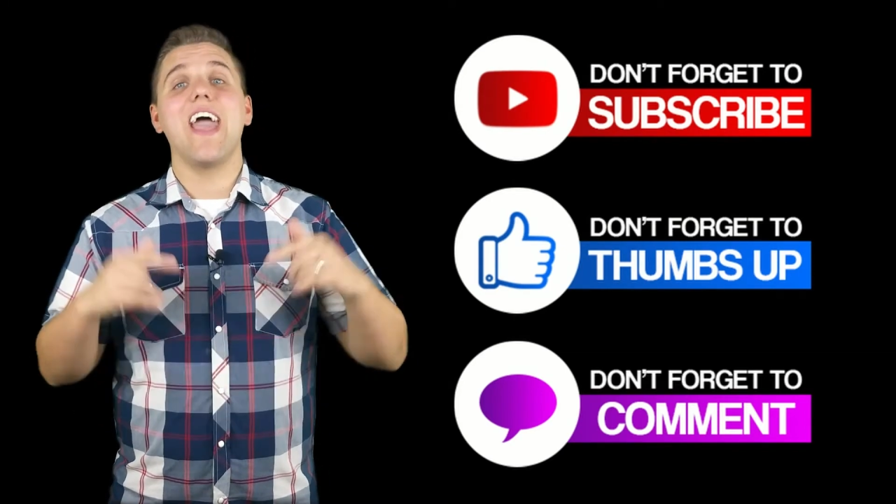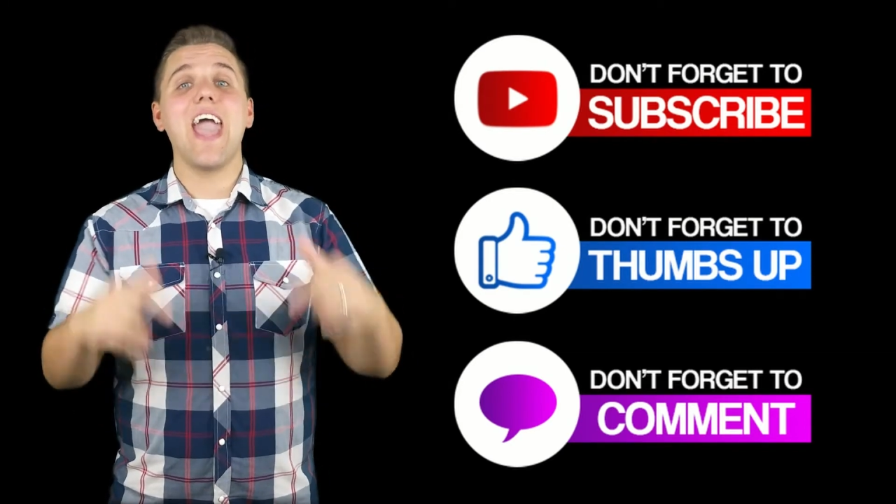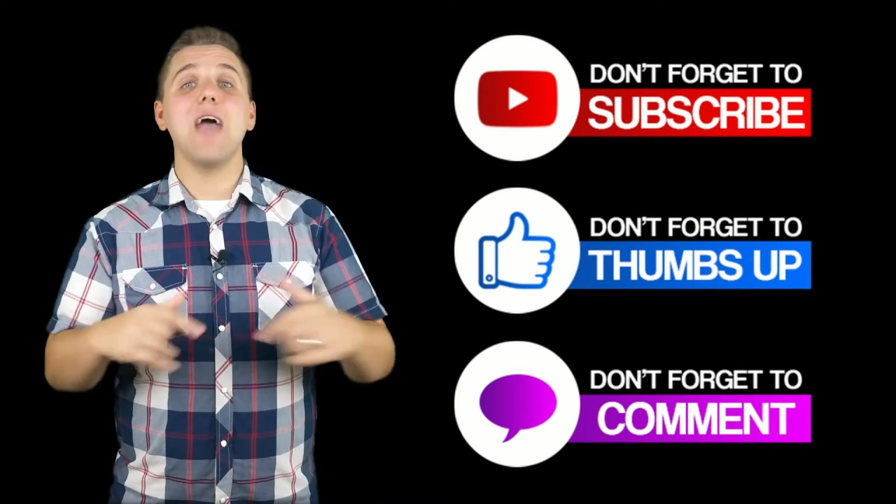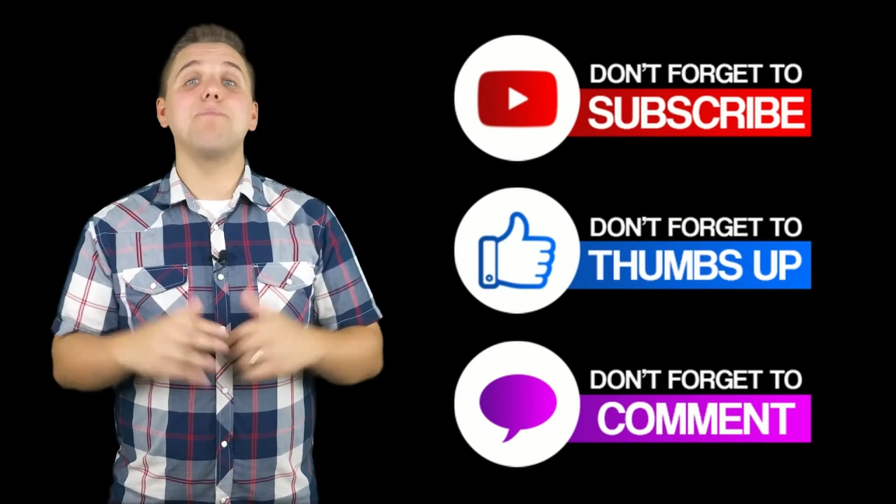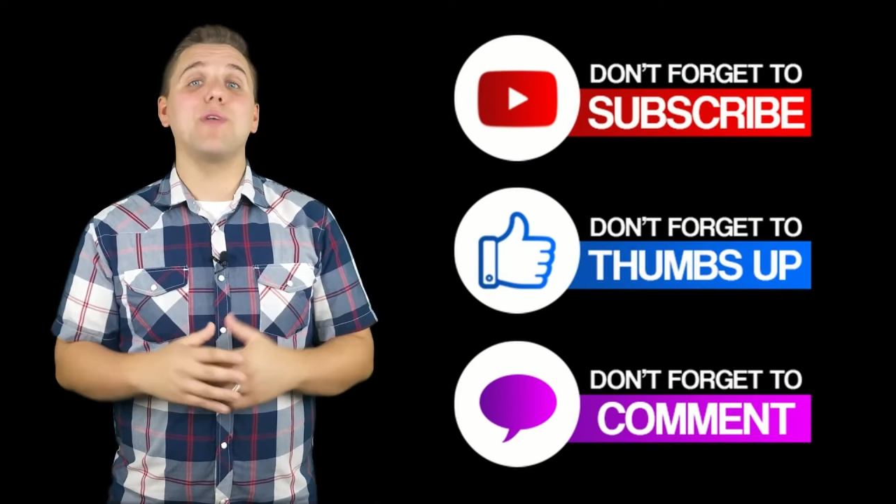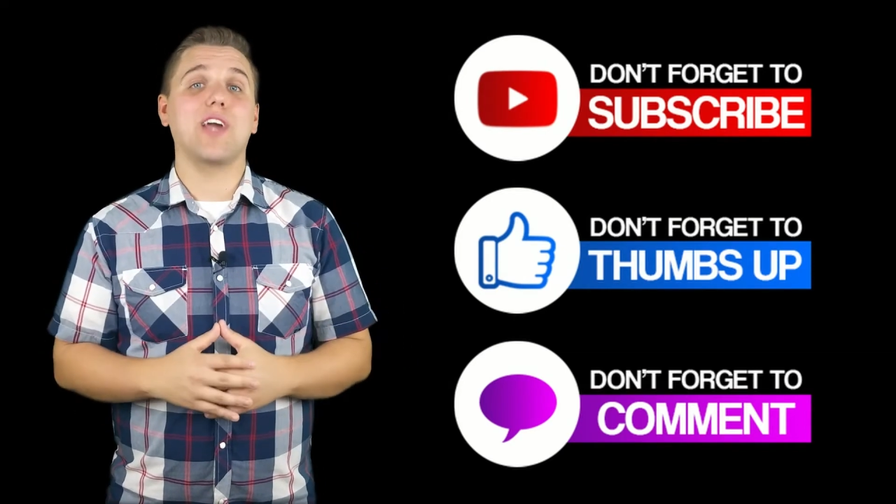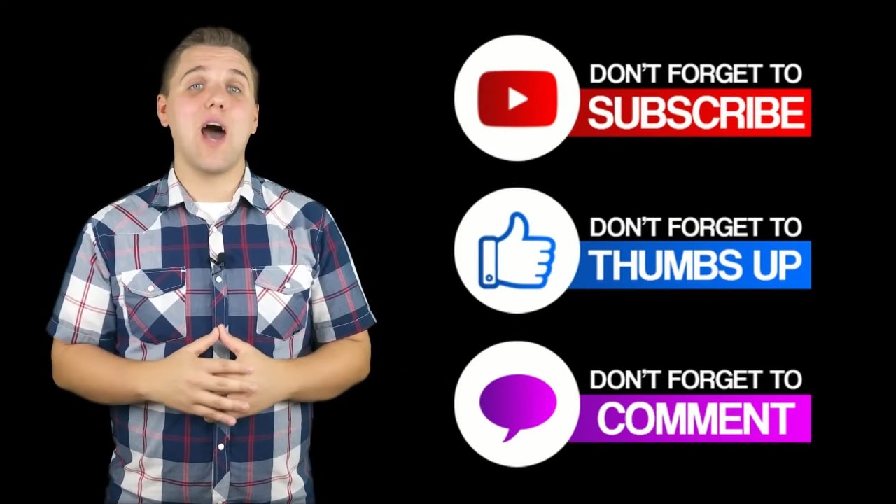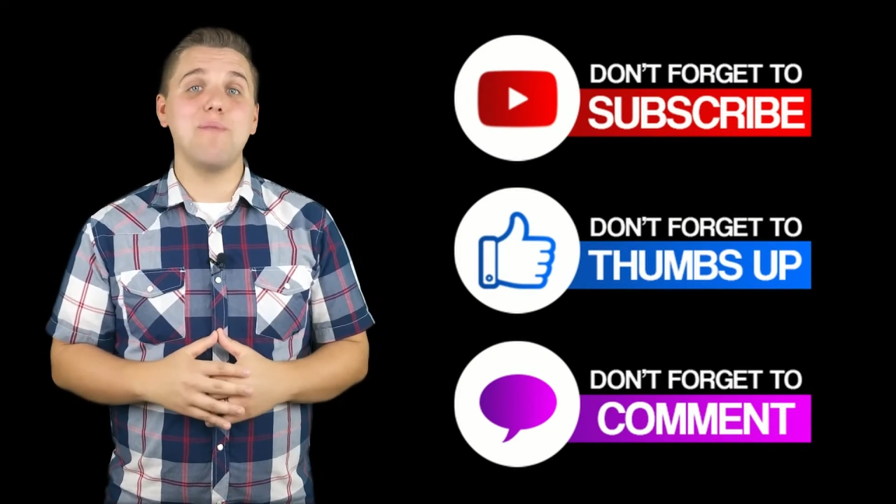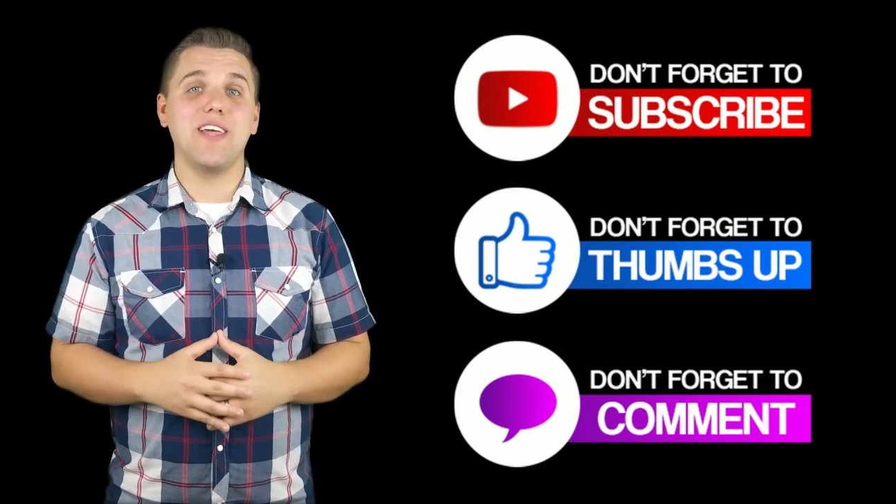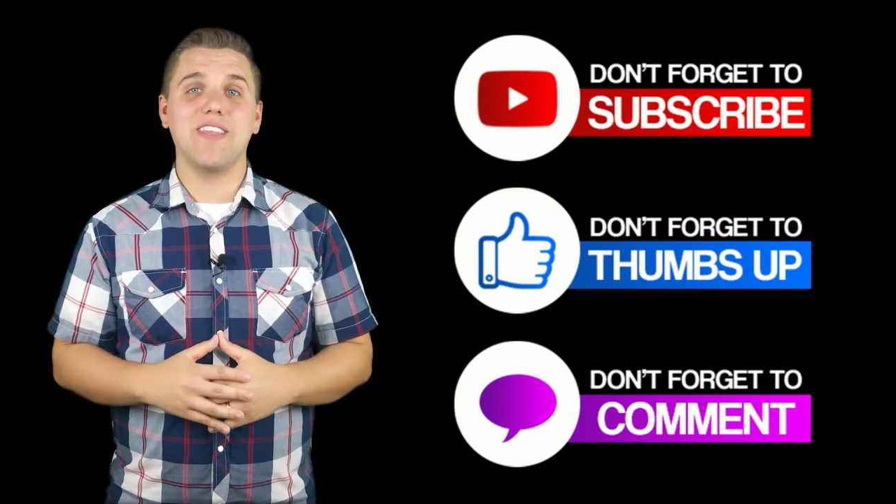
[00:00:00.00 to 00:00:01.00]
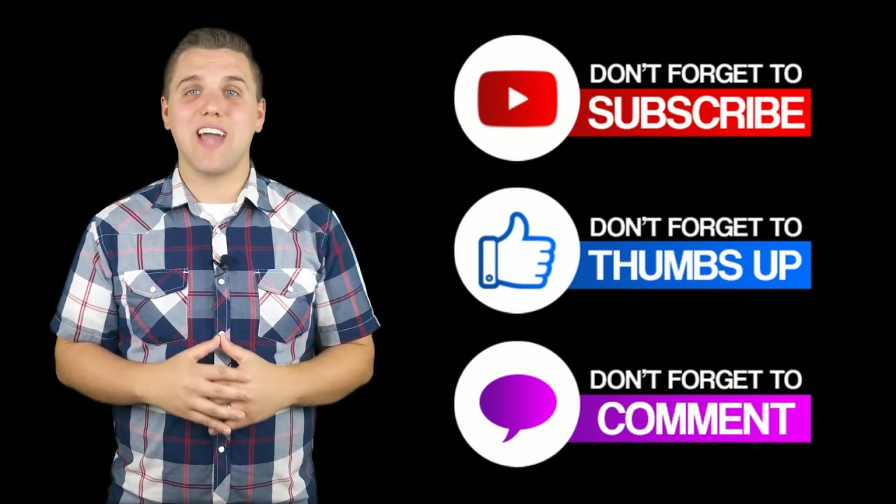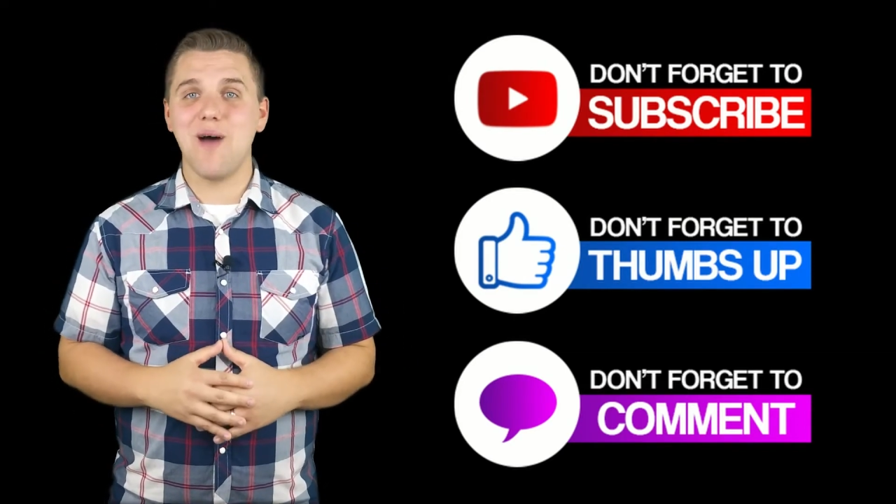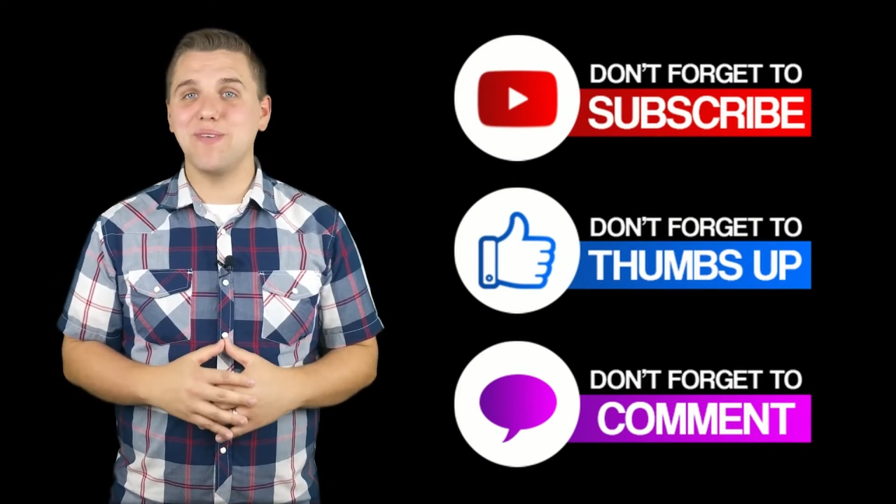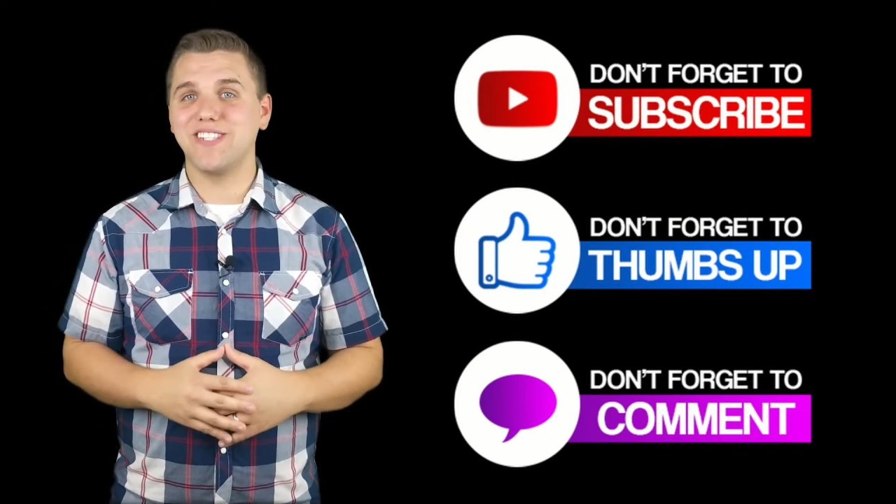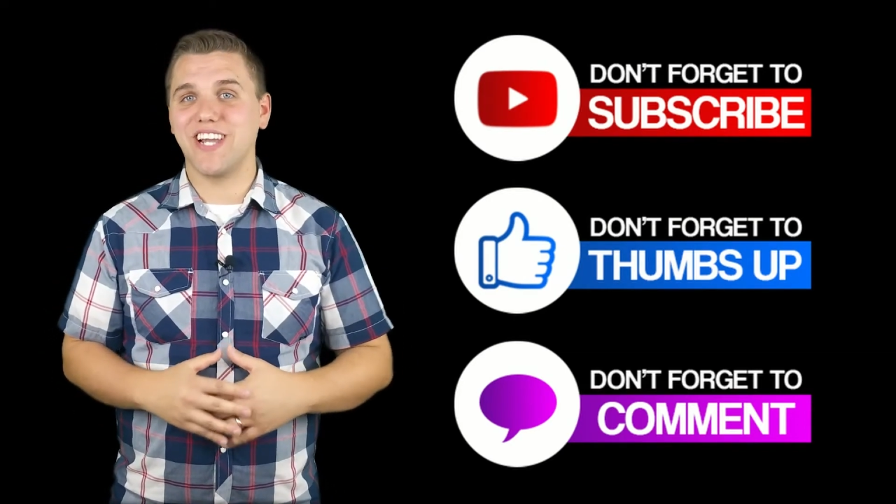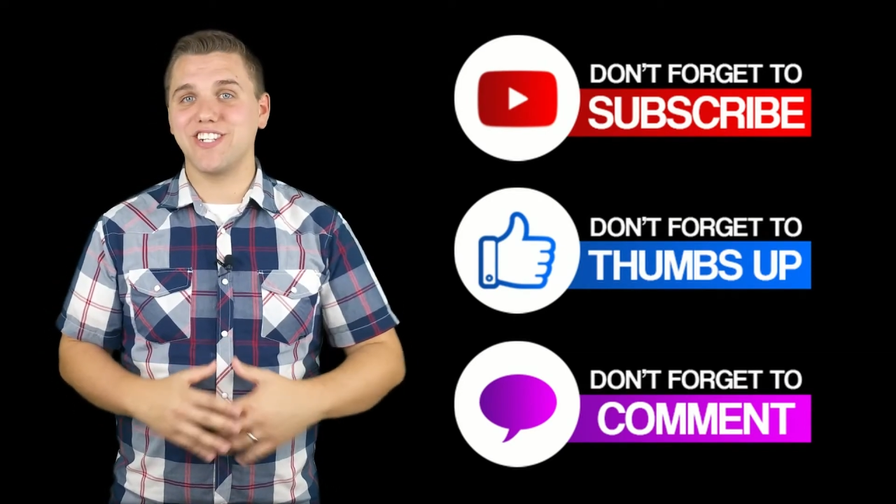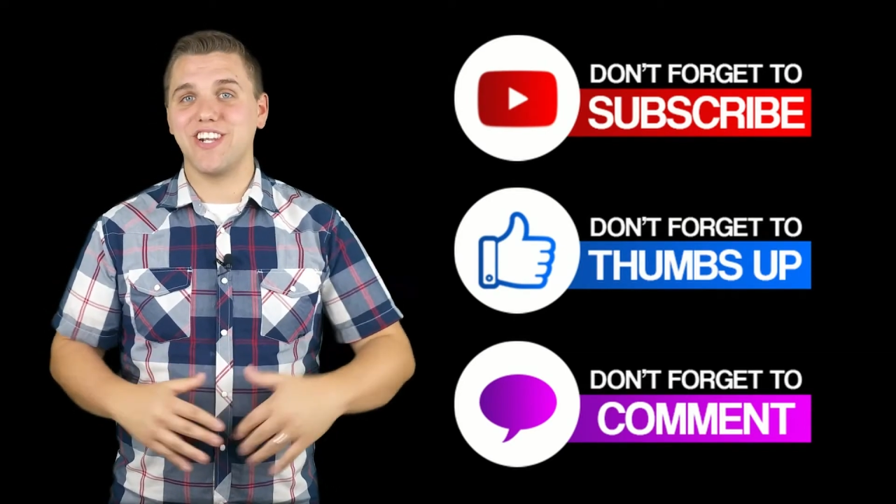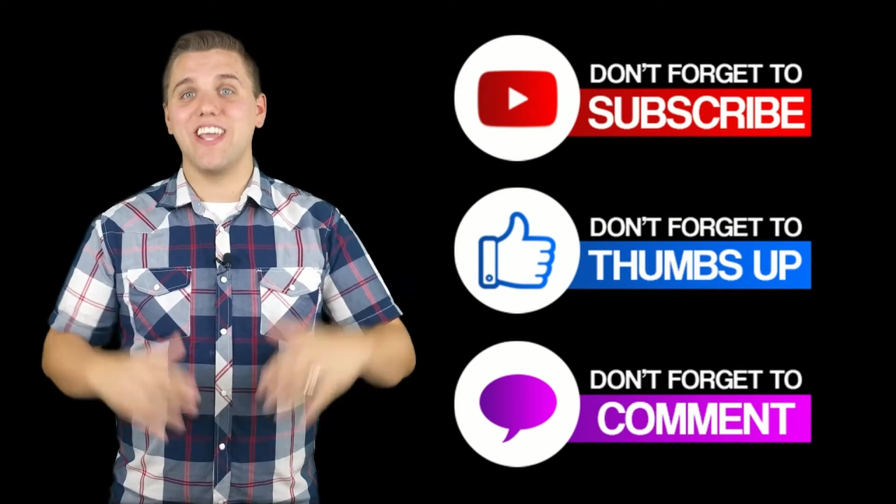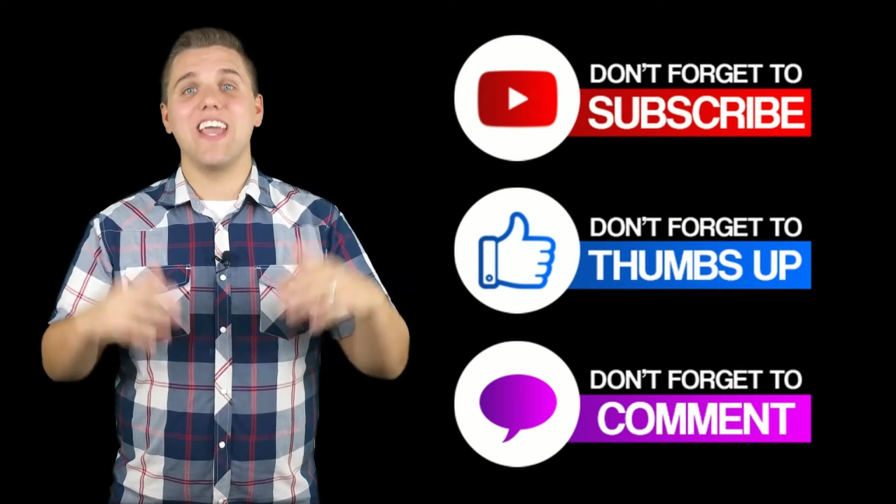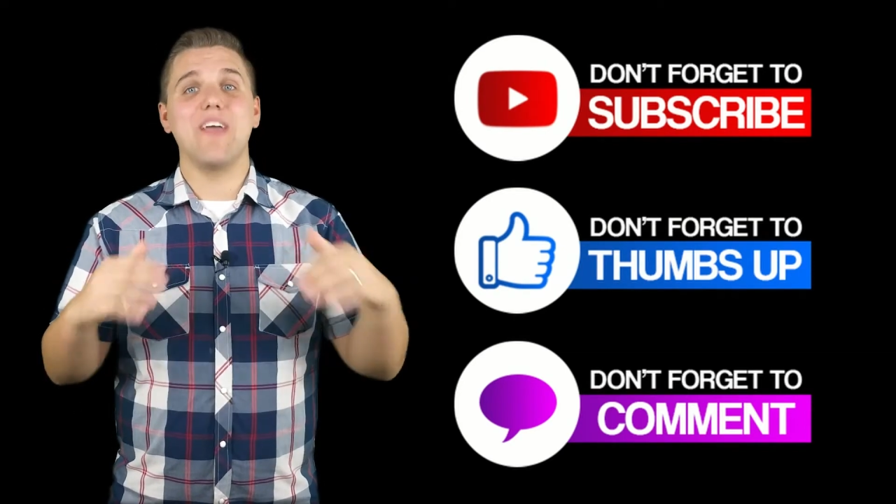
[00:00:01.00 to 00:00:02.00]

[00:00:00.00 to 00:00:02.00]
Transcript: And put a comment in the comment section